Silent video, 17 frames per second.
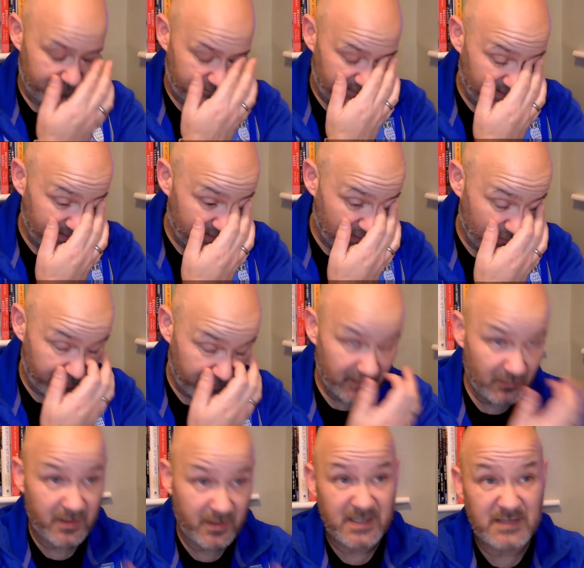You know, you
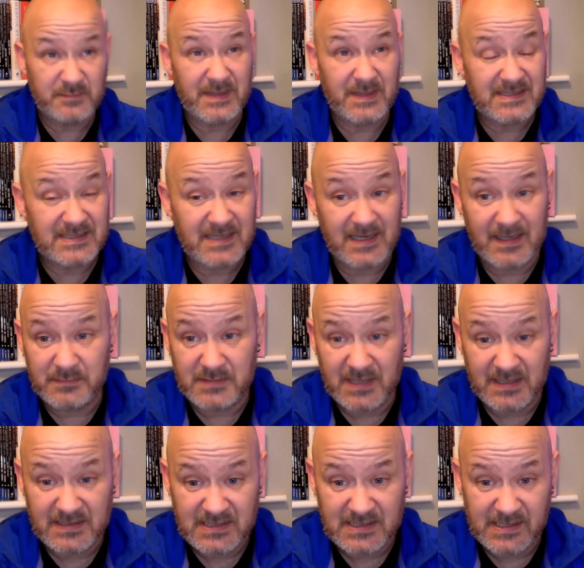look at his best games
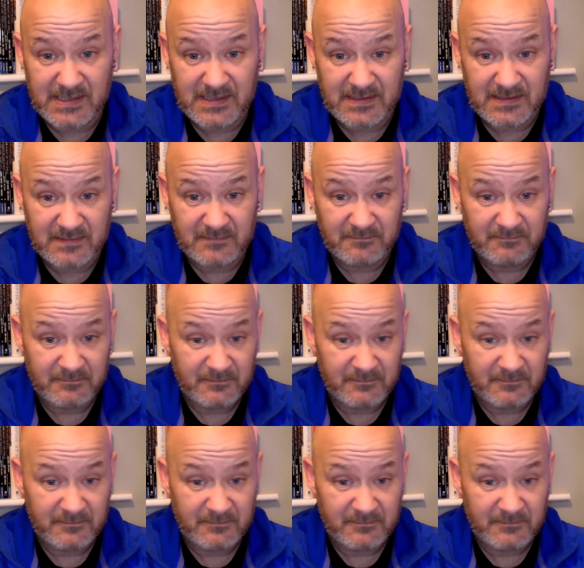last season,